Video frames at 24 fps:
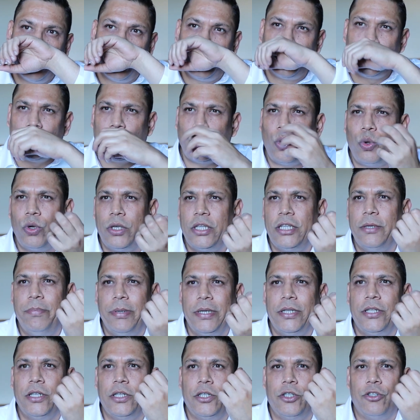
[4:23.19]
Salty,
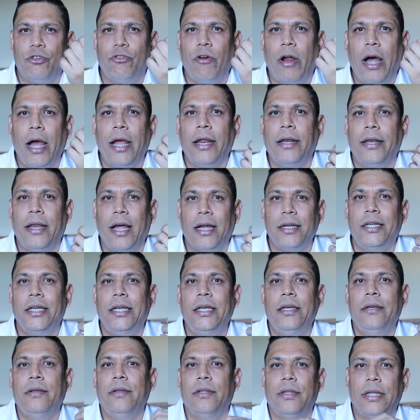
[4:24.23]
bitter, dry,
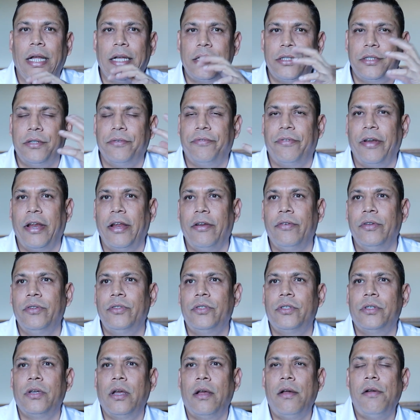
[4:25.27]
nutty, that's the
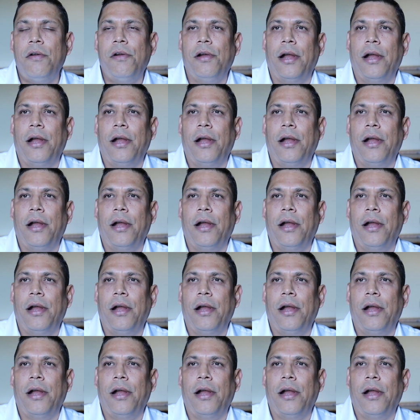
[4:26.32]
fragrance.